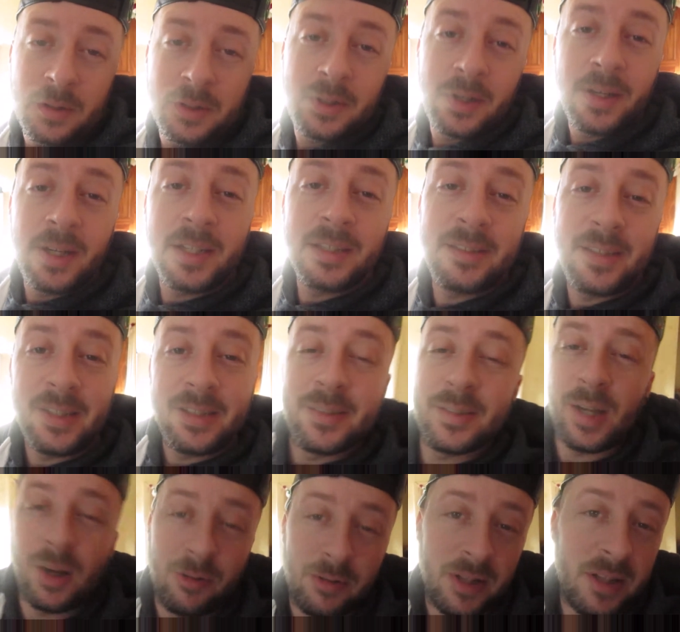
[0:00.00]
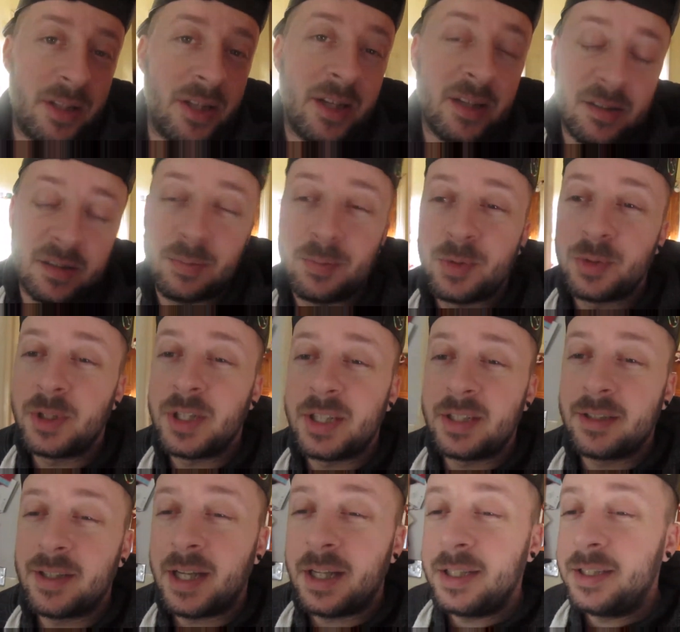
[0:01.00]
guys, it's currently the next
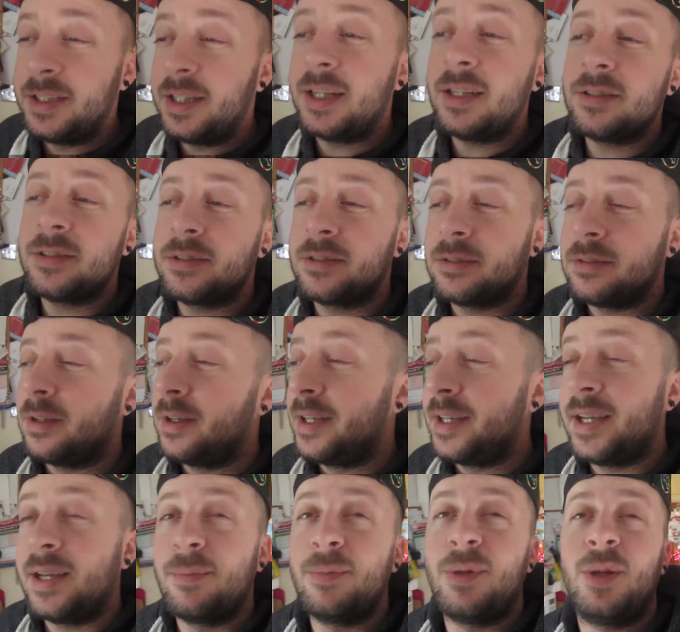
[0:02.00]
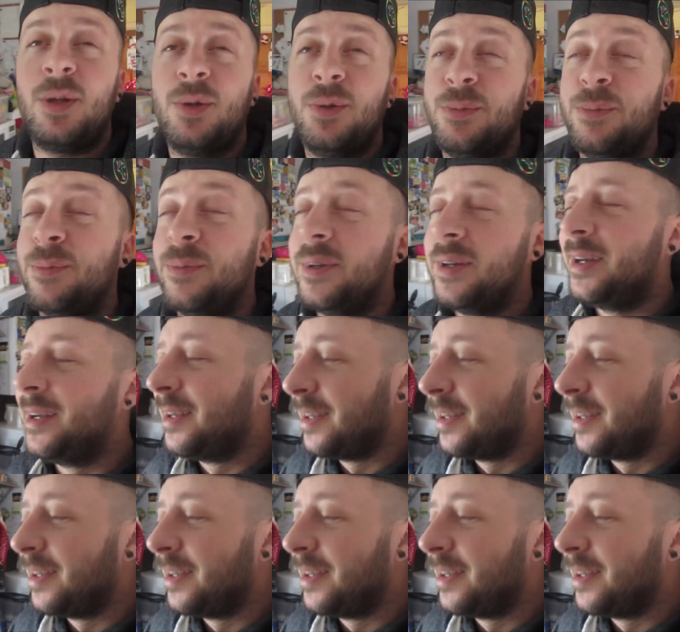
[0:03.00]
morning, and yes, I am at home.